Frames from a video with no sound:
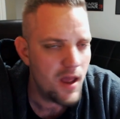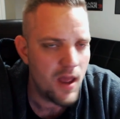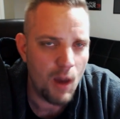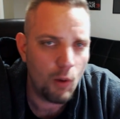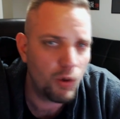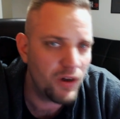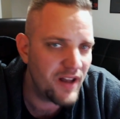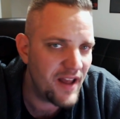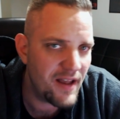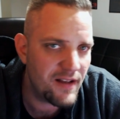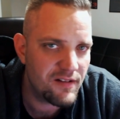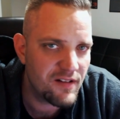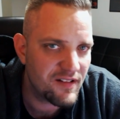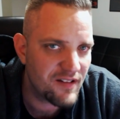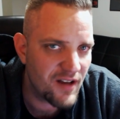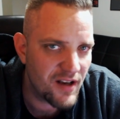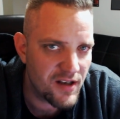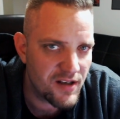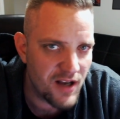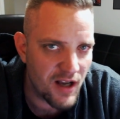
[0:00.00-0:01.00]
I went ahead and
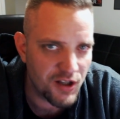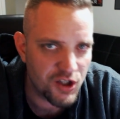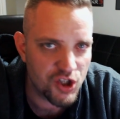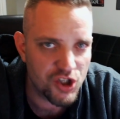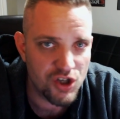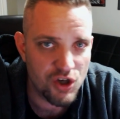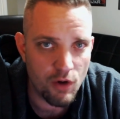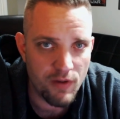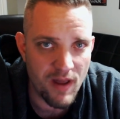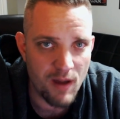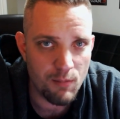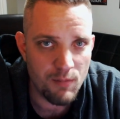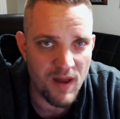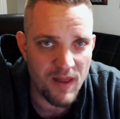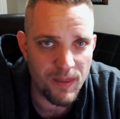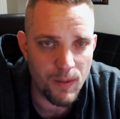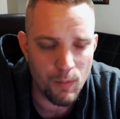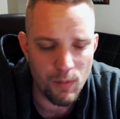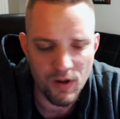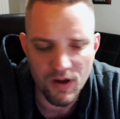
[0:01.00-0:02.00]
decided not to show that
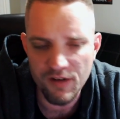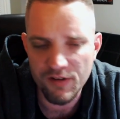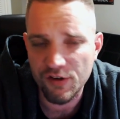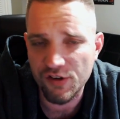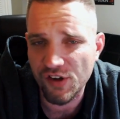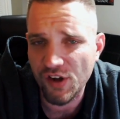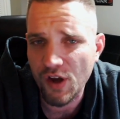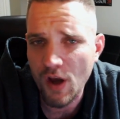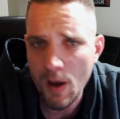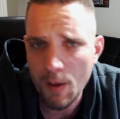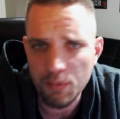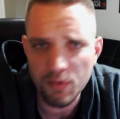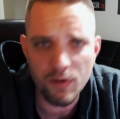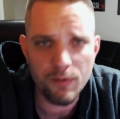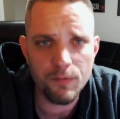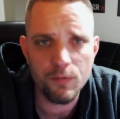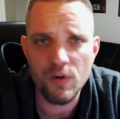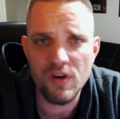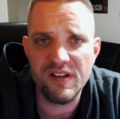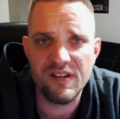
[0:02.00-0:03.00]
method because there's a couple
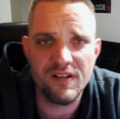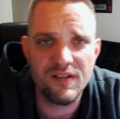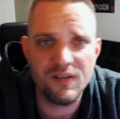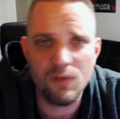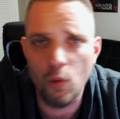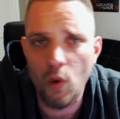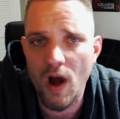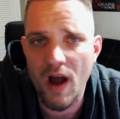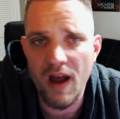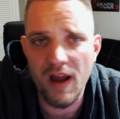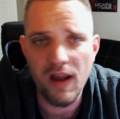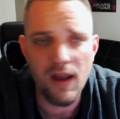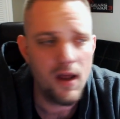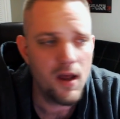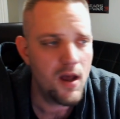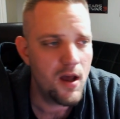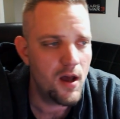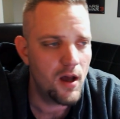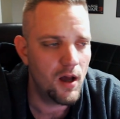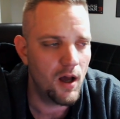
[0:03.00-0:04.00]
of reasons why
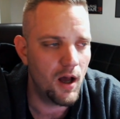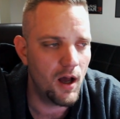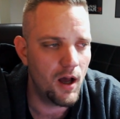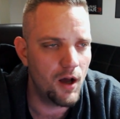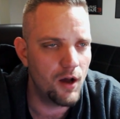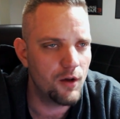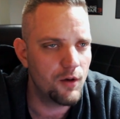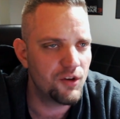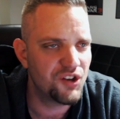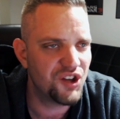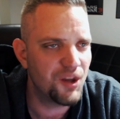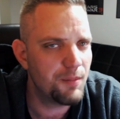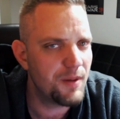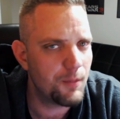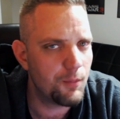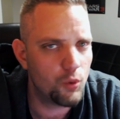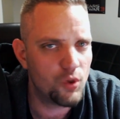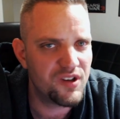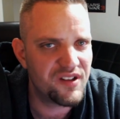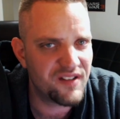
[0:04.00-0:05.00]
uh, some
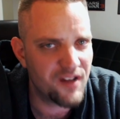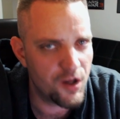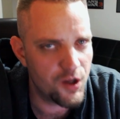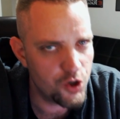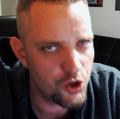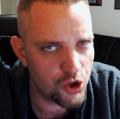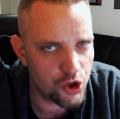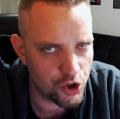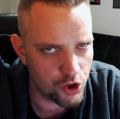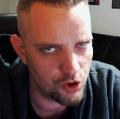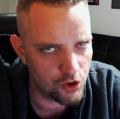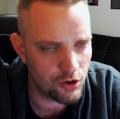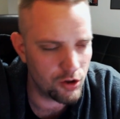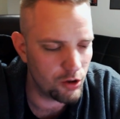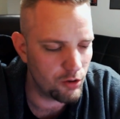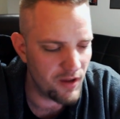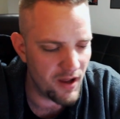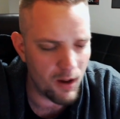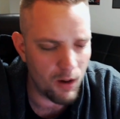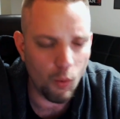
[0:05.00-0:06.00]
people would say you shouldn't
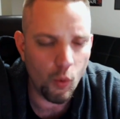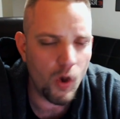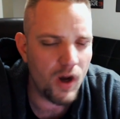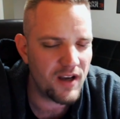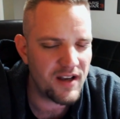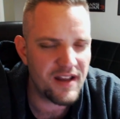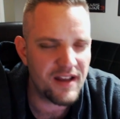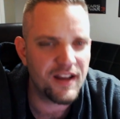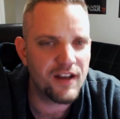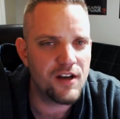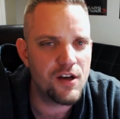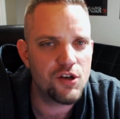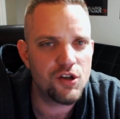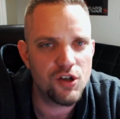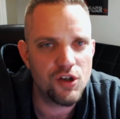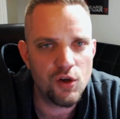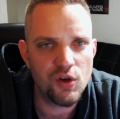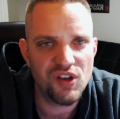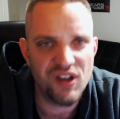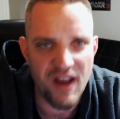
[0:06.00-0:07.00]
do that. One, it can
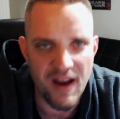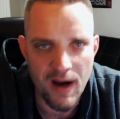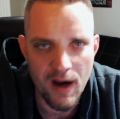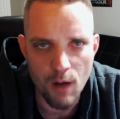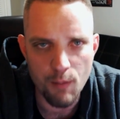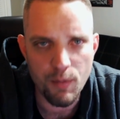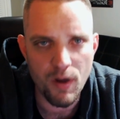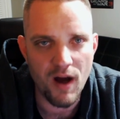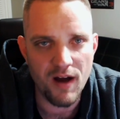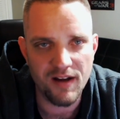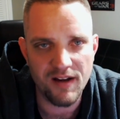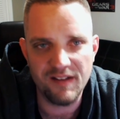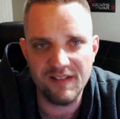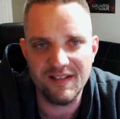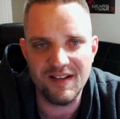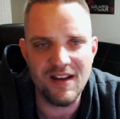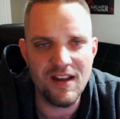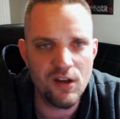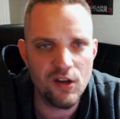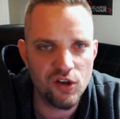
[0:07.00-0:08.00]
introduce air
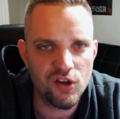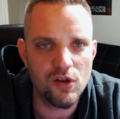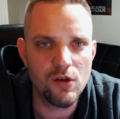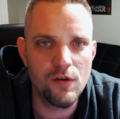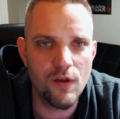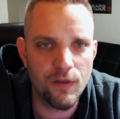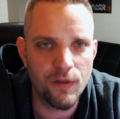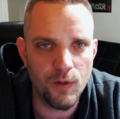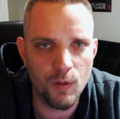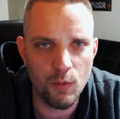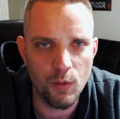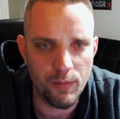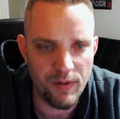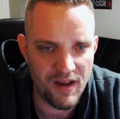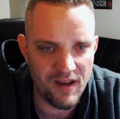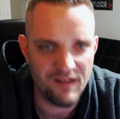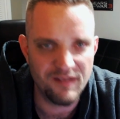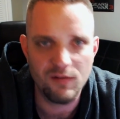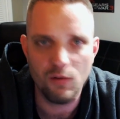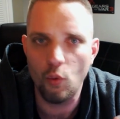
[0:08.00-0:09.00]
pockets into the thermal
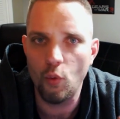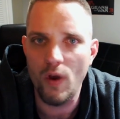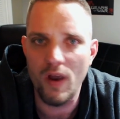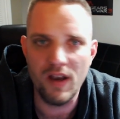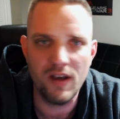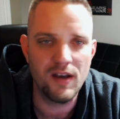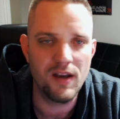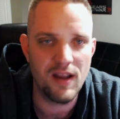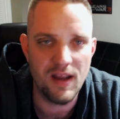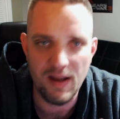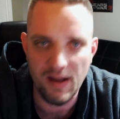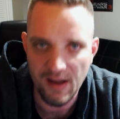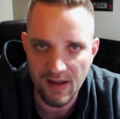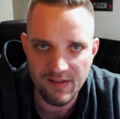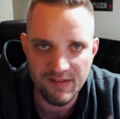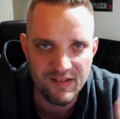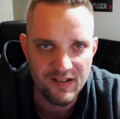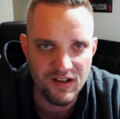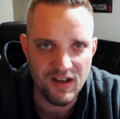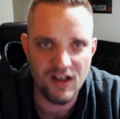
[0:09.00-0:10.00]
paste when it
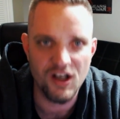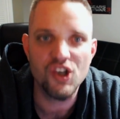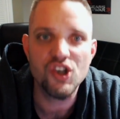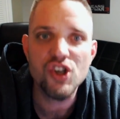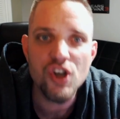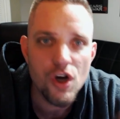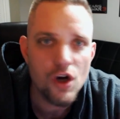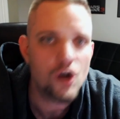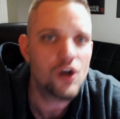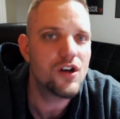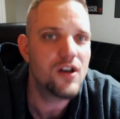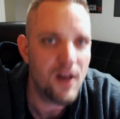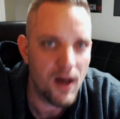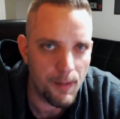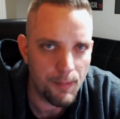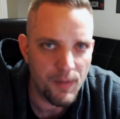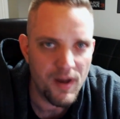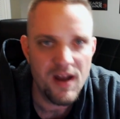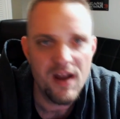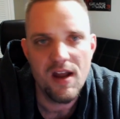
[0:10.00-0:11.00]
gets kind of churned up.